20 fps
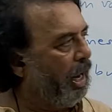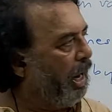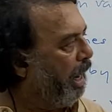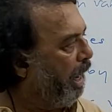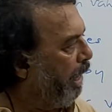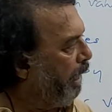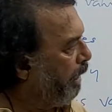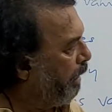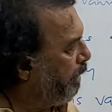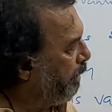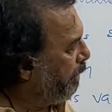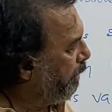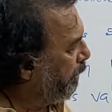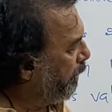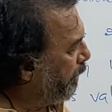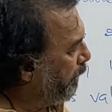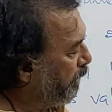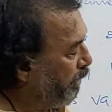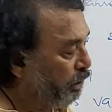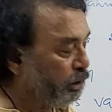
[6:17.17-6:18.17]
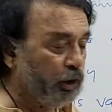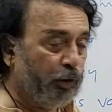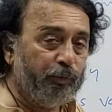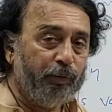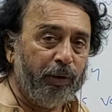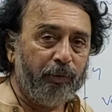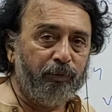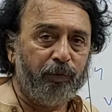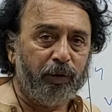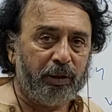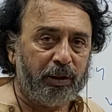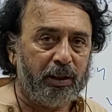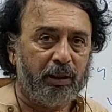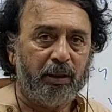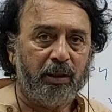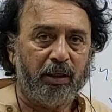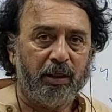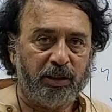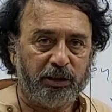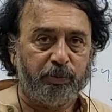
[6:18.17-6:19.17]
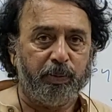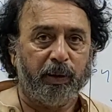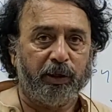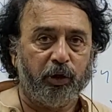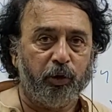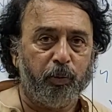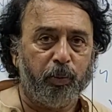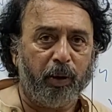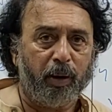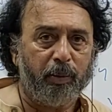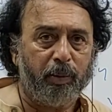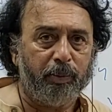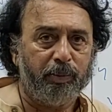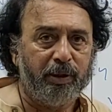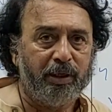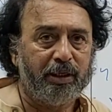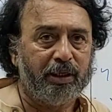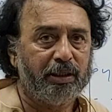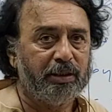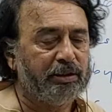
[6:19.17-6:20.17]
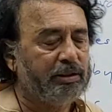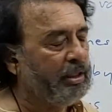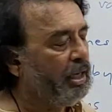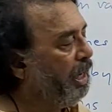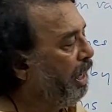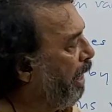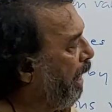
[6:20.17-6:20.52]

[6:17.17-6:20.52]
and each of them with respective probabilities.